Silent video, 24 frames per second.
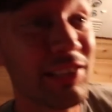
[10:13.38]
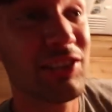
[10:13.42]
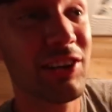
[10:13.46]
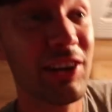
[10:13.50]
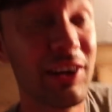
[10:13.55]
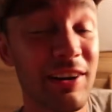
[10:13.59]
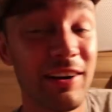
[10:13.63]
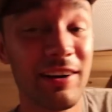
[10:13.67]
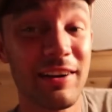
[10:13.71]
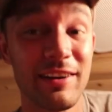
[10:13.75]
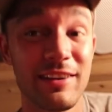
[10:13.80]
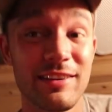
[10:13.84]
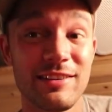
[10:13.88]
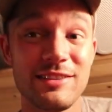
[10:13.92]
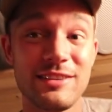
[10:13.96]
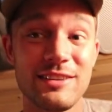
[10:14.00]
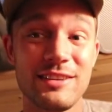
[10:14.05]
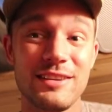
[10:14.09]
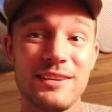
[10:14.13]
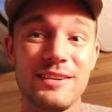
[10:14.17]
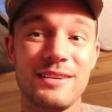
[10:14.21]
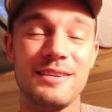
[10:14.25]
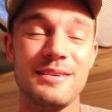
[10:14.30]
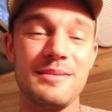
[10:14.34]

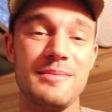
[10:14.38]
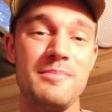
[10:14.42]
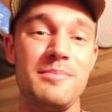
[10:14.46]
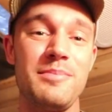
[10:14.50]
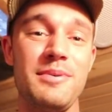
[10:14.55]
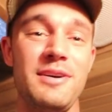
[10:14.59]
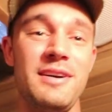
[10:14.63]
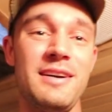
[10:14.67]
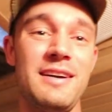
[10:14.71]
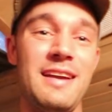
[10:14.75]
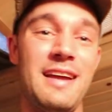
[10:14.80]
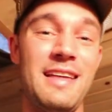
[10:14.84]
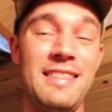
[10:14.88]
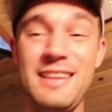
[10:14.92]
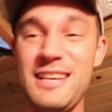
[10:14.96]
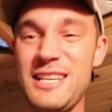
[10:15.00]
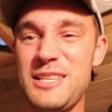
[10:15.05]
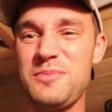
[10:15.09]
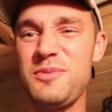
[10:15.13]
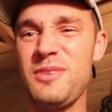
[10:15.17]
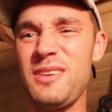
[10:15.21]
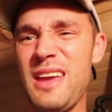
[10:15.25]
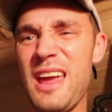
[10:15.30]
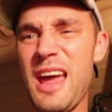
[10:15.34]
charged, but I think
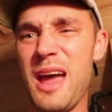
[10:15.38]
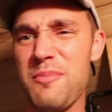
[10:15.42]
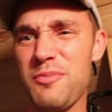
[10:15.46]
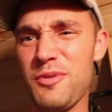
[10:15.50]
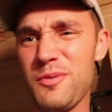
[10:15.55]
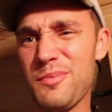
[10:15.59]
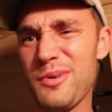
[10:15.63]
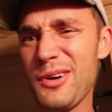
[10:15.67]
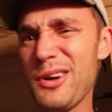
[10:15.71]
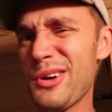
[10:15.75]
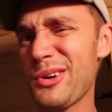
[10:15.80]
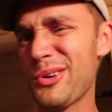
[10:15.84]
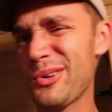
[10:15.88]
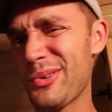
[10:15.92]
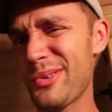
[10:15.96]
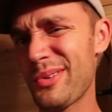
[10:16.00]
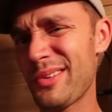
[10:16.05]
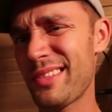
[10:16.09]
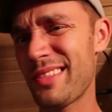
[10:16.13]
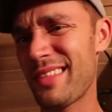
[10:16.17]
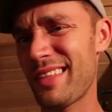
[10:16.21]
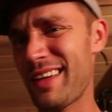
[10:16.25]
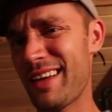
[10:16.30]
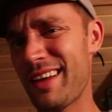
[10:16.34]
it's pretty apropos
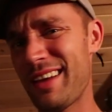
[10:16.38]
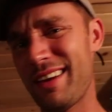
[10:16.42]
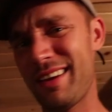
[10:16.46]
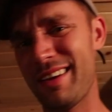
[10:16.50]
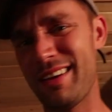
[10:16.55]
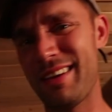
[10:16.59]
that